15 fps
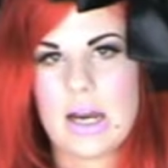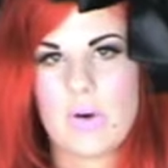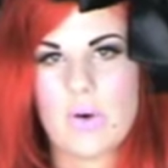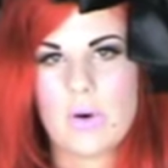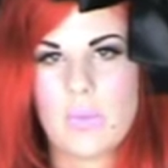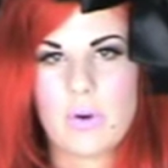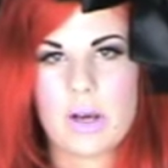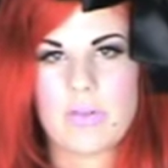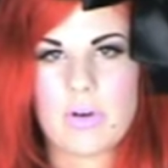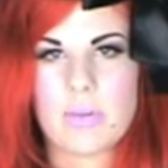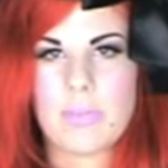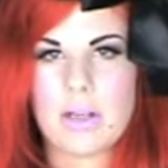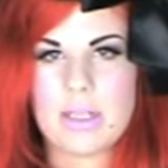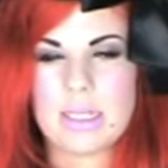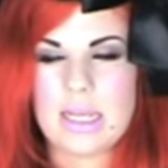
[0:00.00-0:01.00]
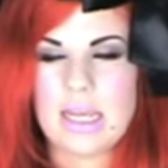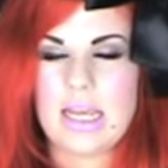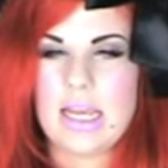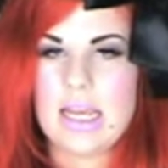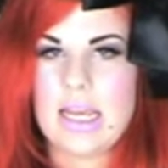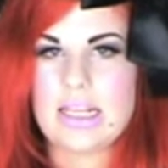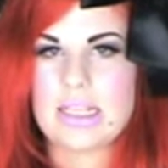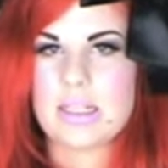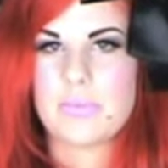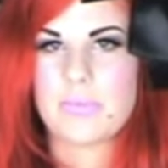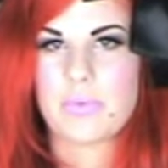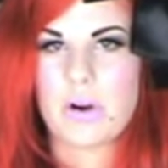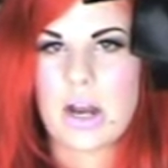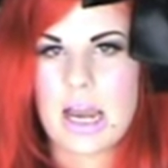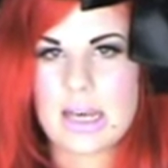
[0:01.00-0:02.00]
or whatever I'm using
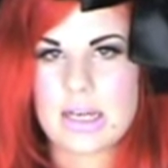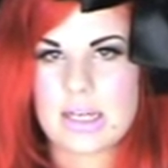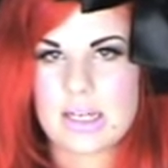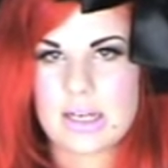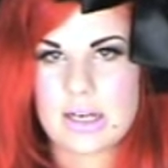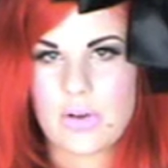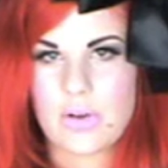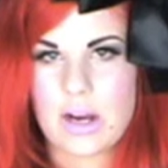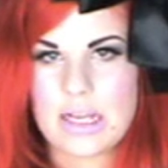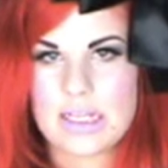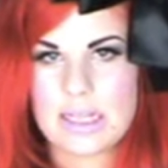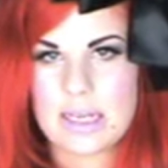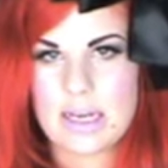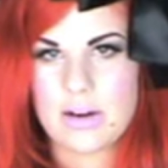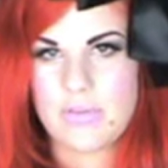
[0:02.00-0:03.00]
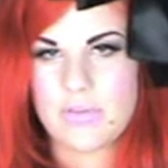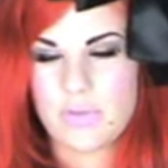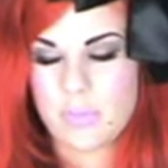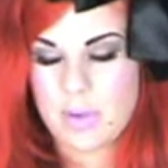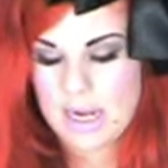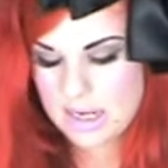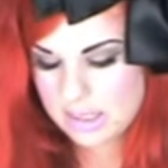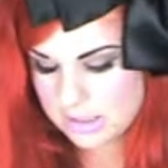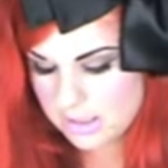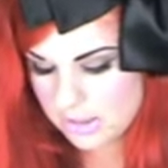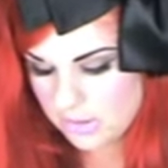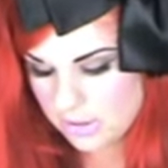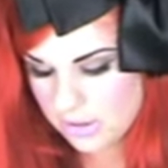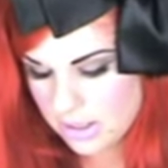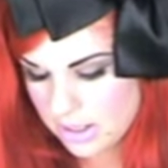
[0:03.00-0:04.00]
isn't bright crazy enough for me,
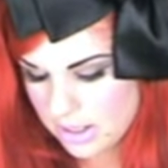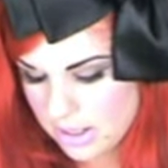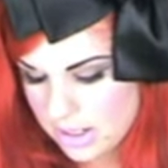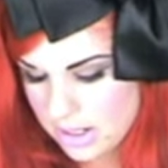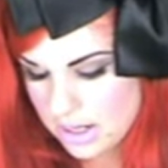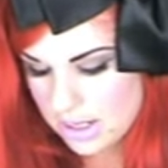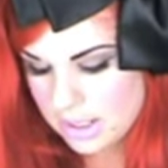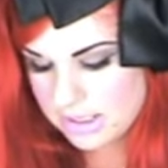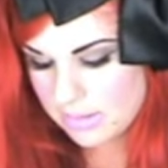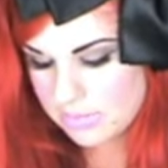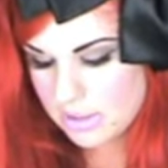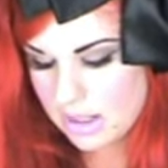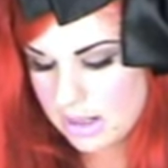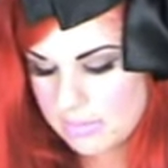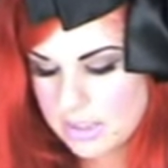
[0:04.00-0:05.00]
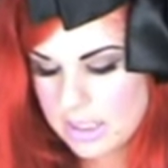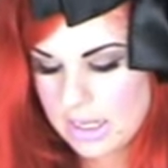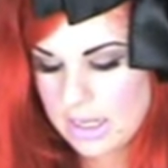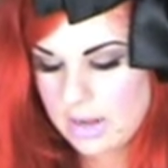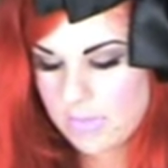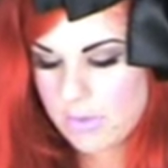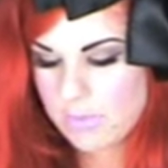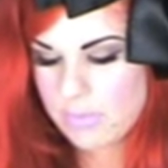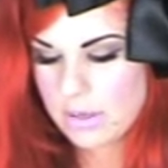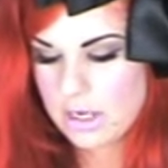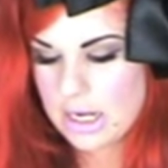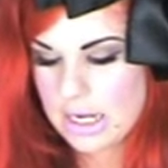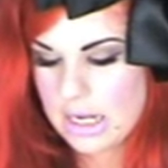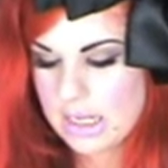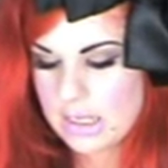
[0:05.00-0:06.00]
so sometimes I even
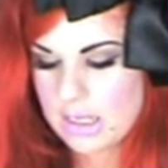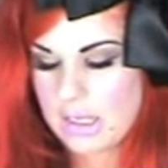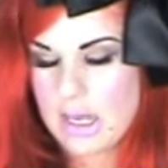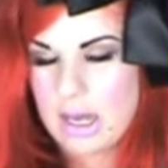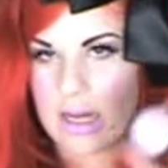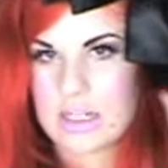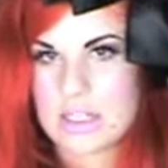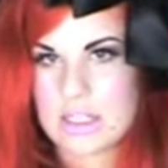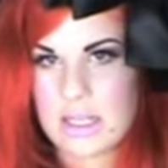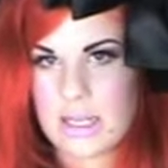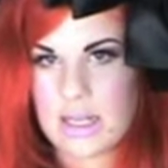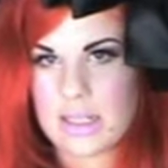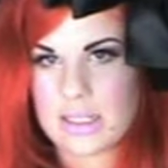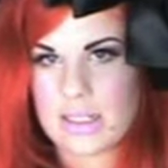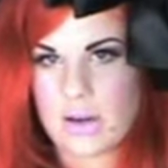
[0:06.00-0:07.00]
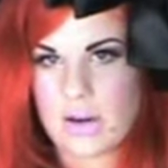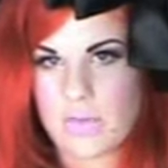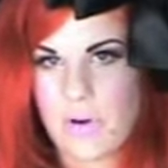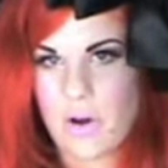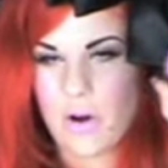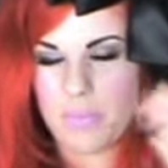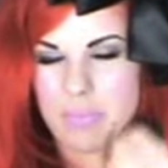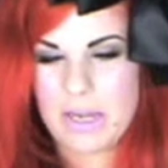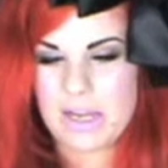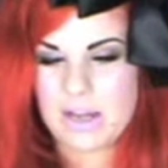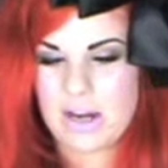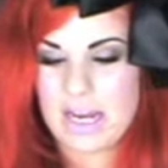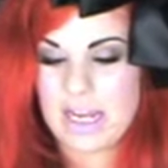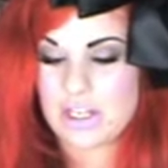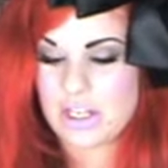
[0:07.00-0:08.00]
buy large things of hot pink
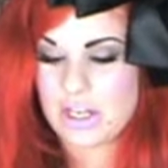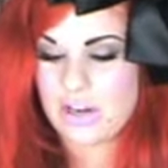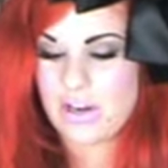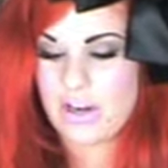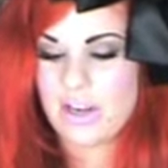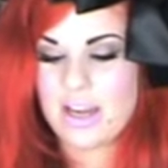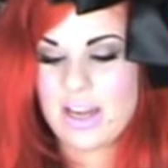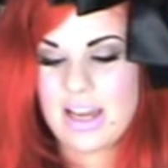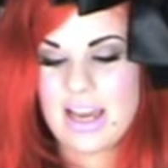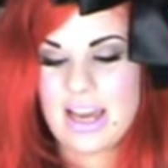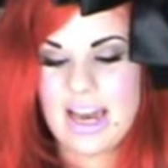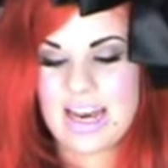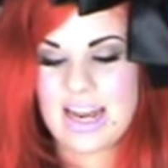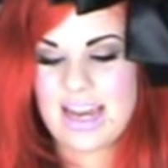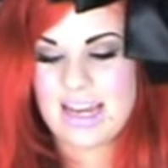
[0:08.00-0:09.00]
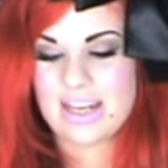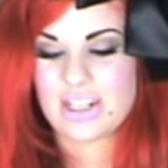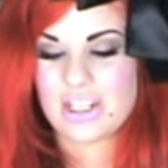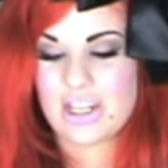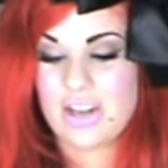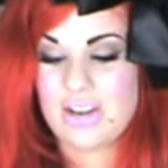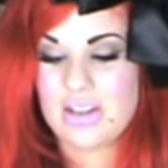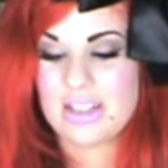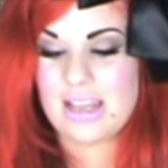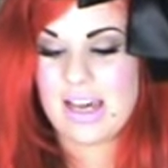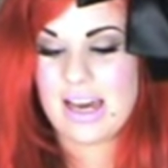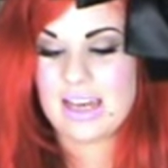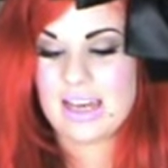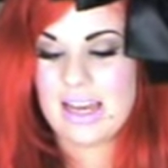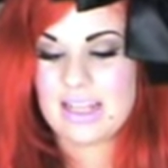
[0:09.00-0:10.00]
eyeshadow and I actually use
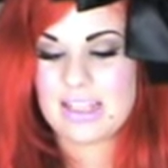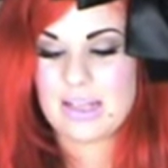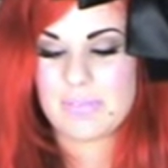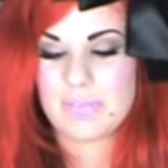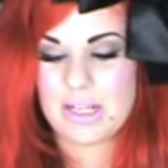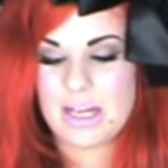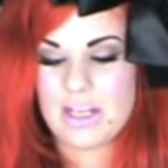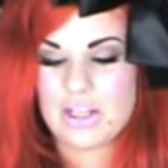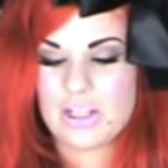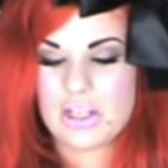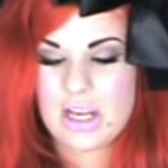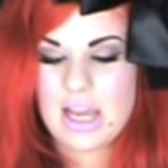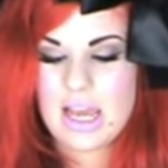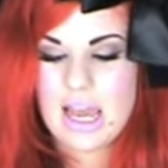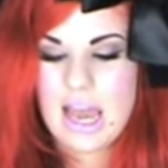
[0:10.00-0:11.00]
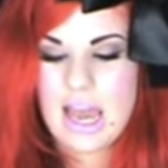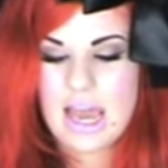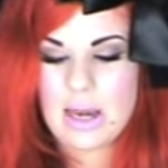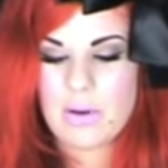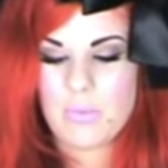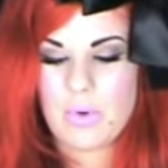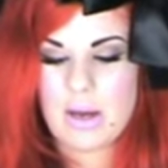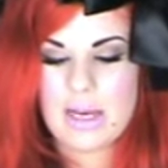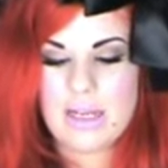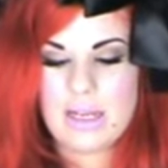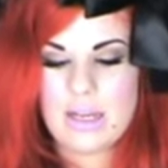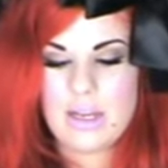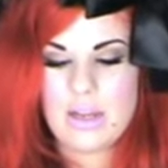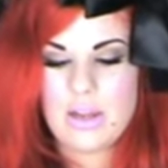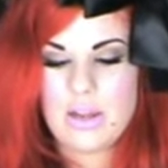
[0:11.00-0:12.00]
that as a blush. And one
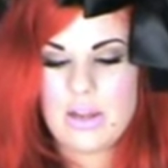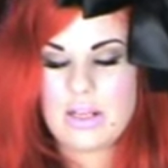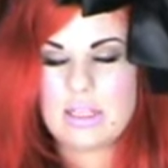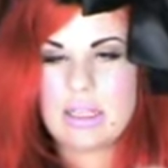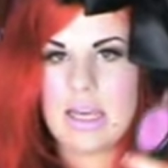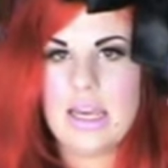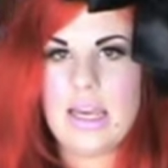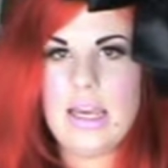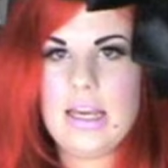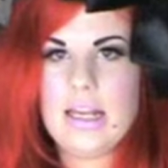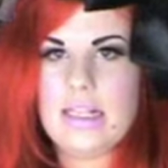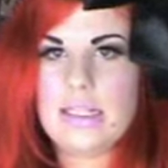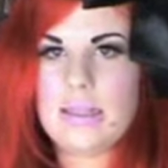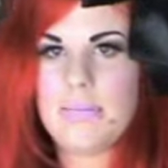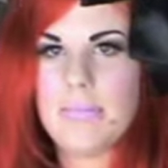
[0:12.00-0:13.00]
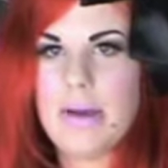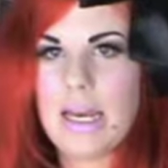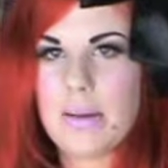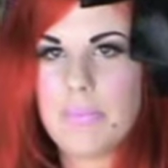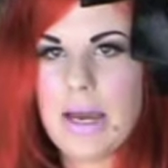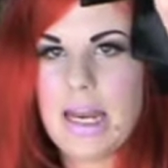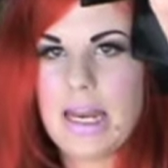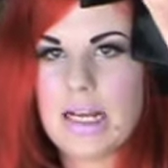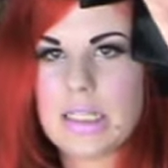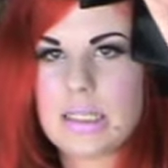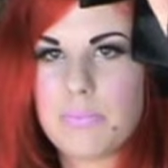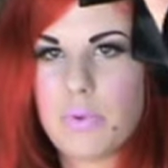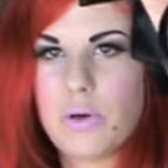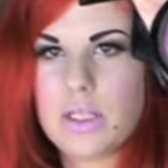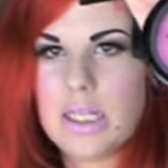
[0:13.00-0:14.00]
that I use is Manic
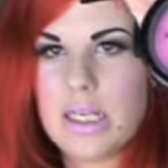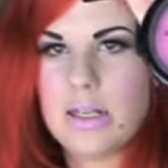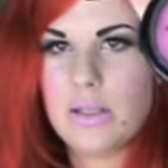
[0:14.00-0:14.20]
Pussy